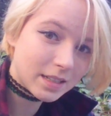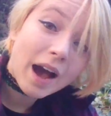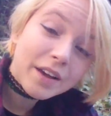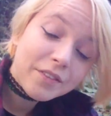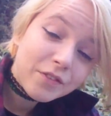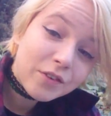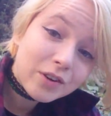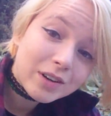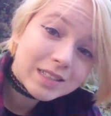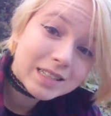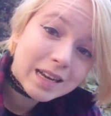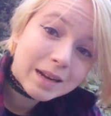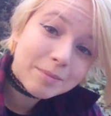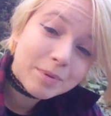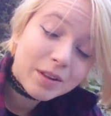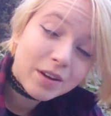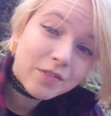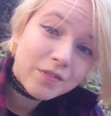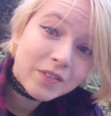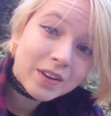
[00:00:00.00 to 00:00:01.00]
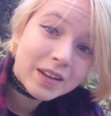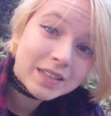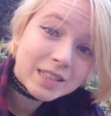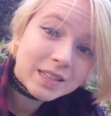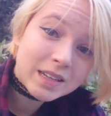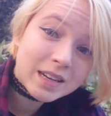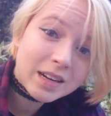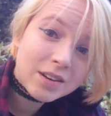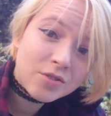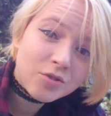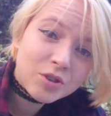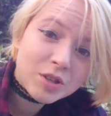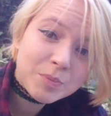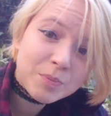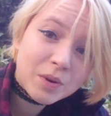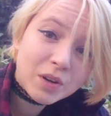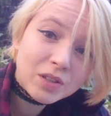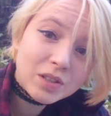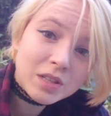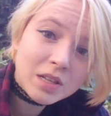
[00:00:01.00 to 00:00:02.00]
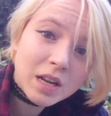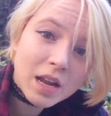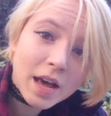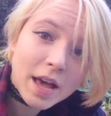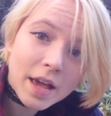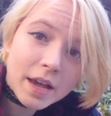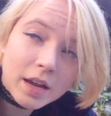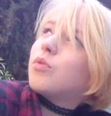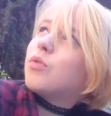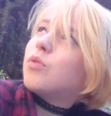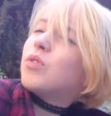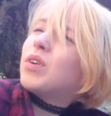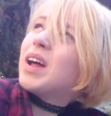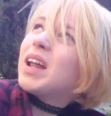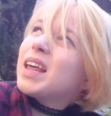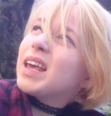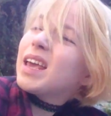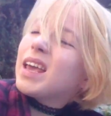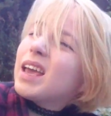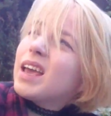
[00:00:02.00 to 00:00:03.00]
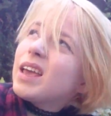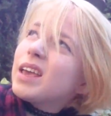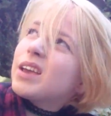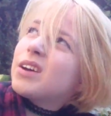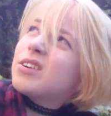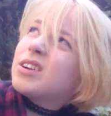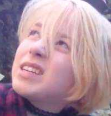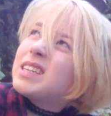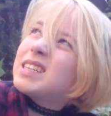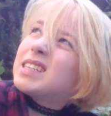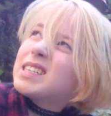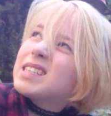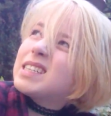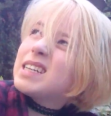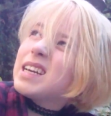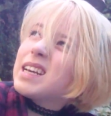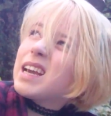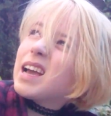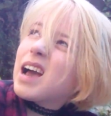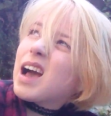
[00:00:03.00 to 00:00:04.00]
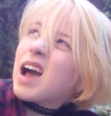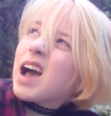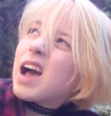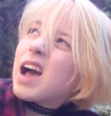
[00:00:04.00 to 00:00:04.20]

I, for example, often get a response like, "Really? You're autistic?